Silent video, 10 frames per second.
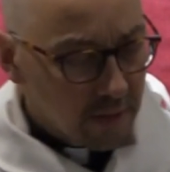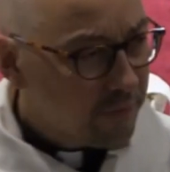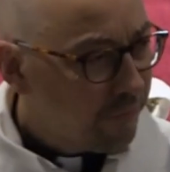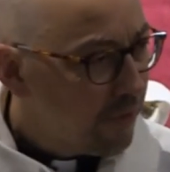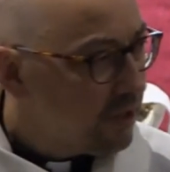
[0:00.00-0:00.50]

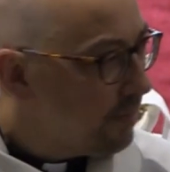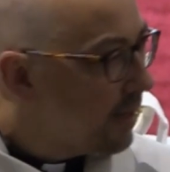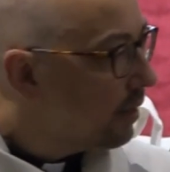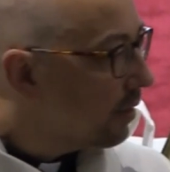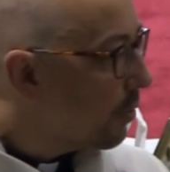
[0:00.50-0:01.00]
It's
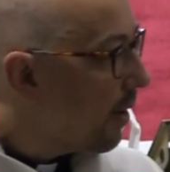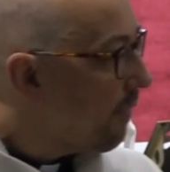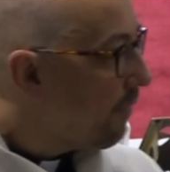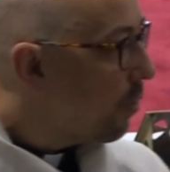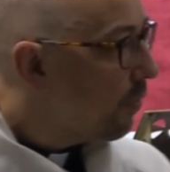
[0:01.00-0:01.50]
fundamental to
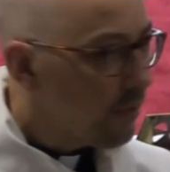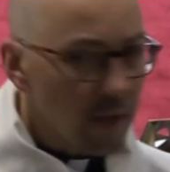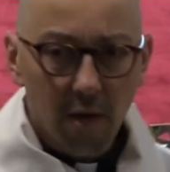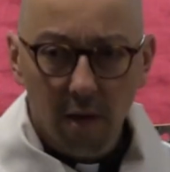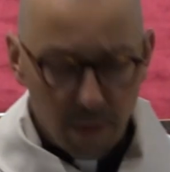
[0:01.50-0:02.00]
our view of
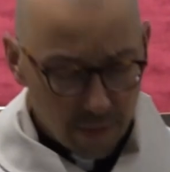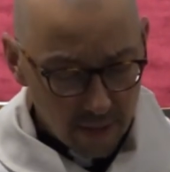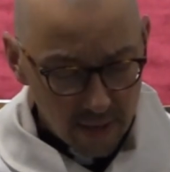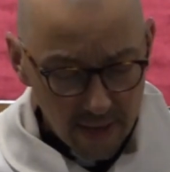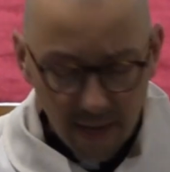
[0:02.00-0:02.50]
the
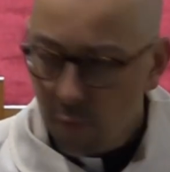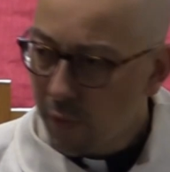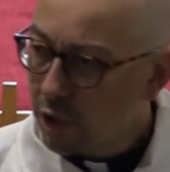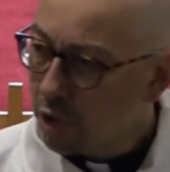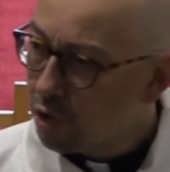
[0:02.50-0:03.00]
earth and how
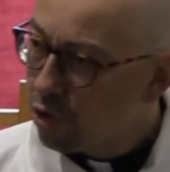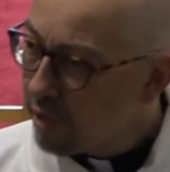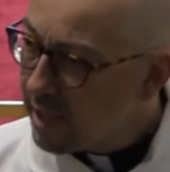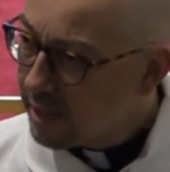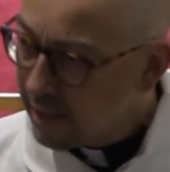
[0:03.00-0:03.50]
we should
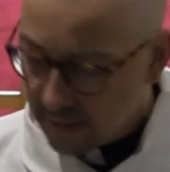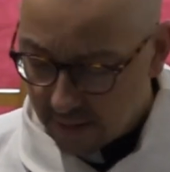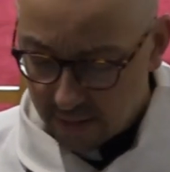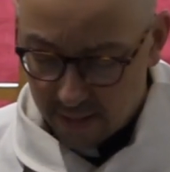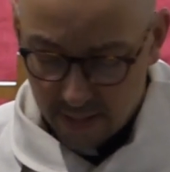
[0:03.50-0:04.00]
treat
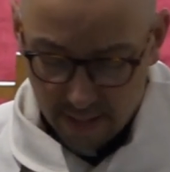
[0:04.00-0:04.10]
it.